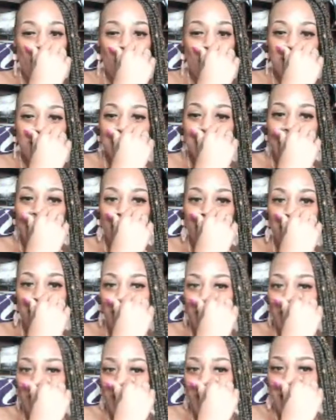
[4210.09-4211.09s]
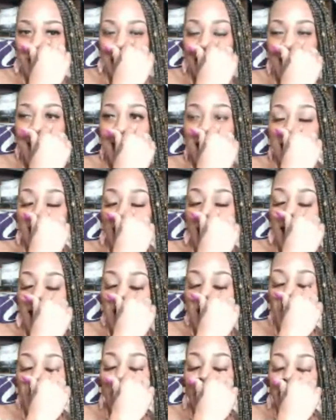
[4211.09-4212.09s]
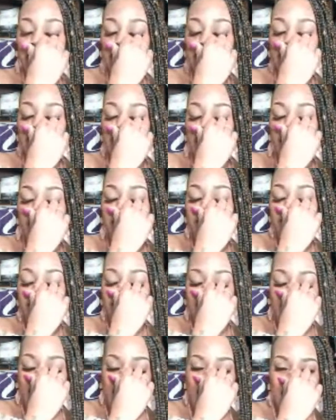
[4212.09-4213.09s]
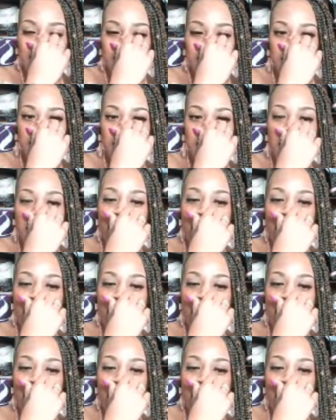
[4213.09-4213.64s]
Take all the time that you need. And I appreciate that.